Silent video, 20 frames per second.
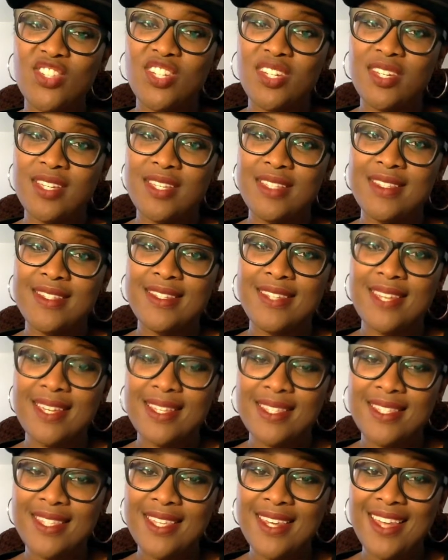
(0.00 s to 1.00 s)
Janice
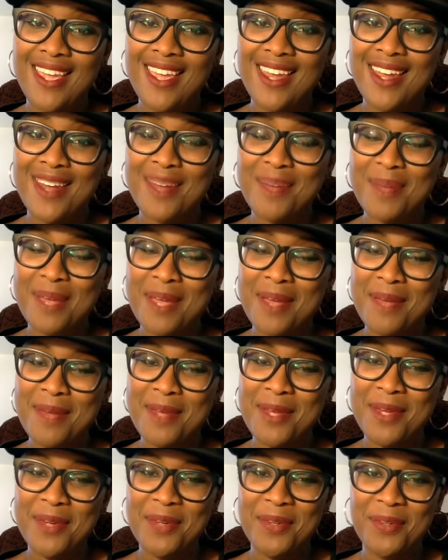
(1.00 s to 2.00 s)
Dixon, and I'm
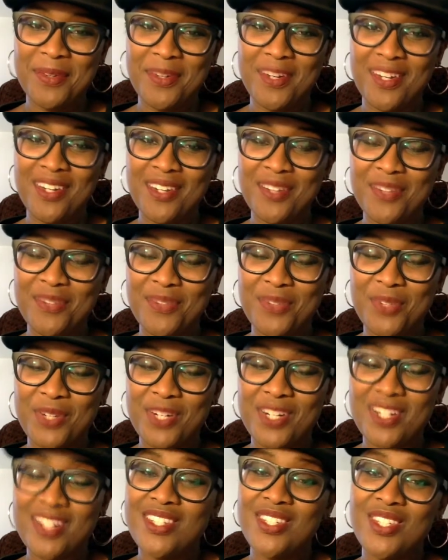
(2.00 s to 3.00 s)
coming on
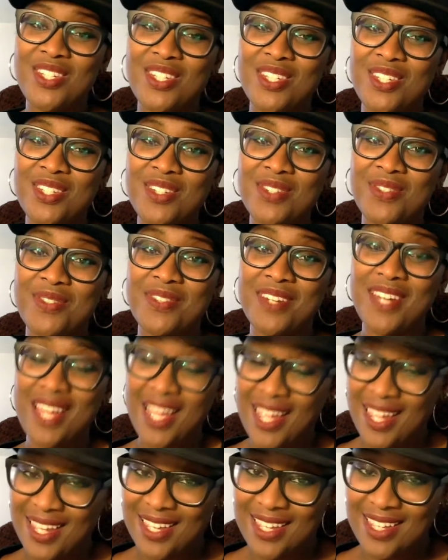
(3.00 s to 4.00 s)
for
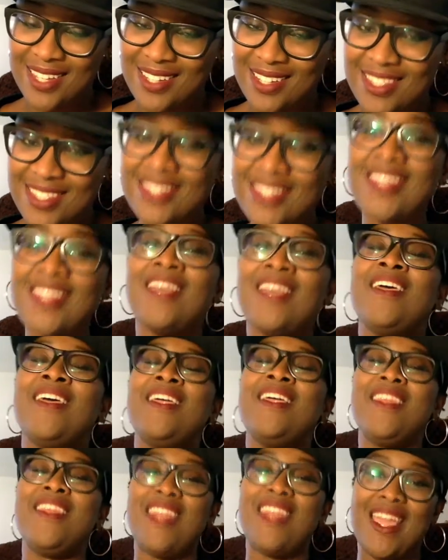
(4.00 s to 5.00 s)
tonight's
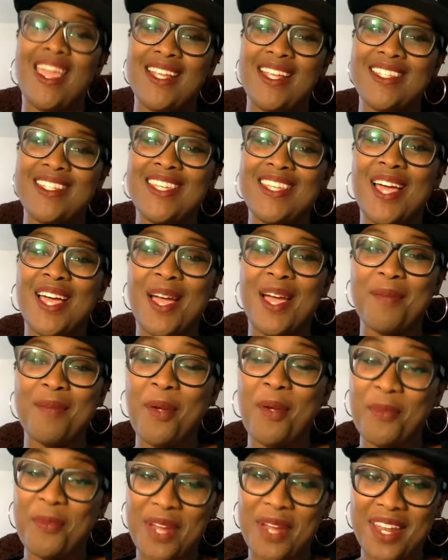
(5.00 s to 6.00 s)

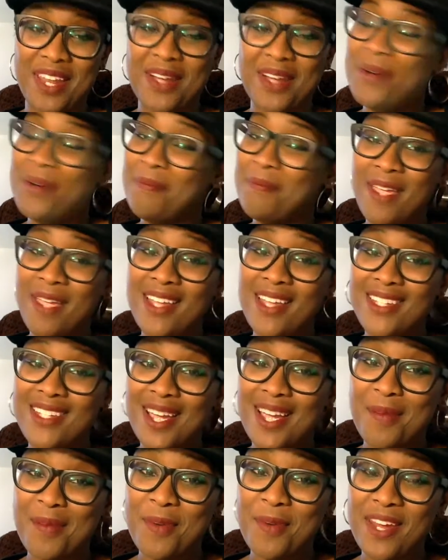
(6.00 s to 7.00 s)
nighttime reading or
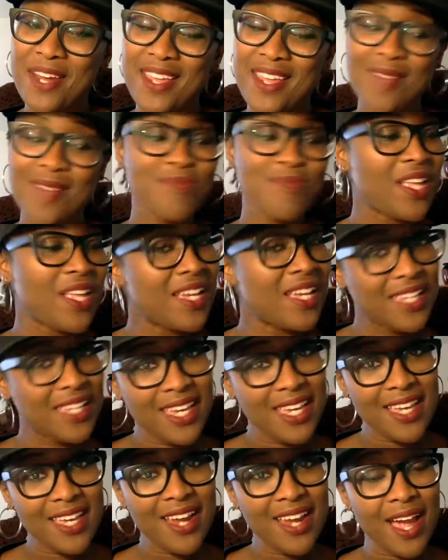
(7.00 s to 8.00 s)
bedtime reading.
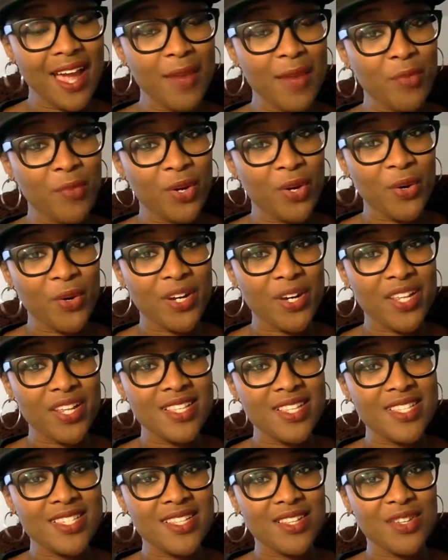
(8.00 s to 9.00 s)
Again, I'm recording
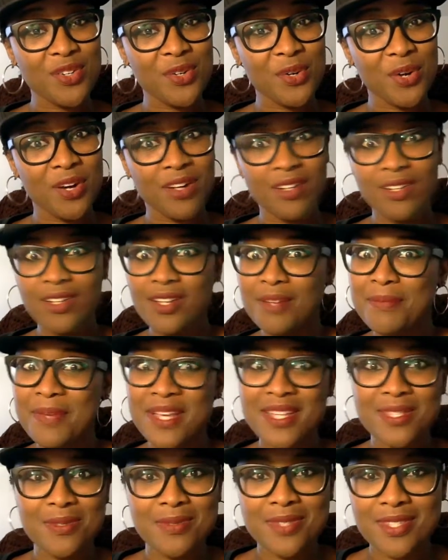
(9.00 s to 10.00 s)
this a little early
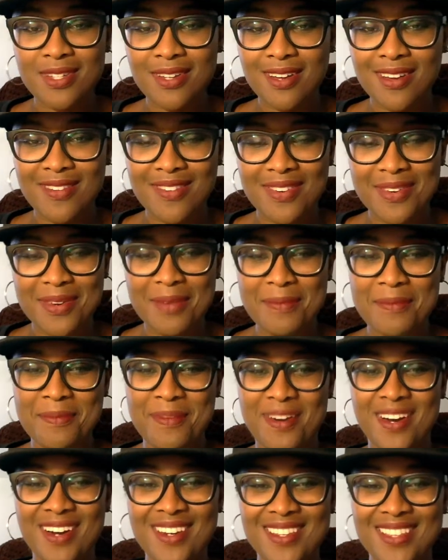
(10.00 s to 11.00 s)
because we still have
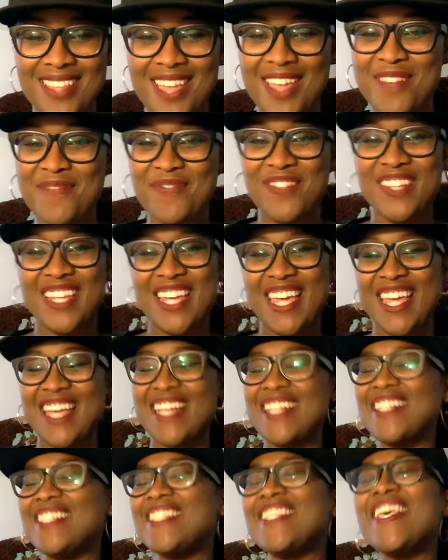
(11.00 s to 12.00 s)
birthday
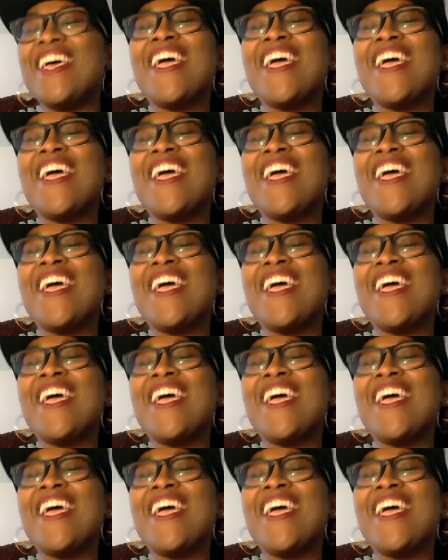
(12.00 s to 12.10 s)
plans.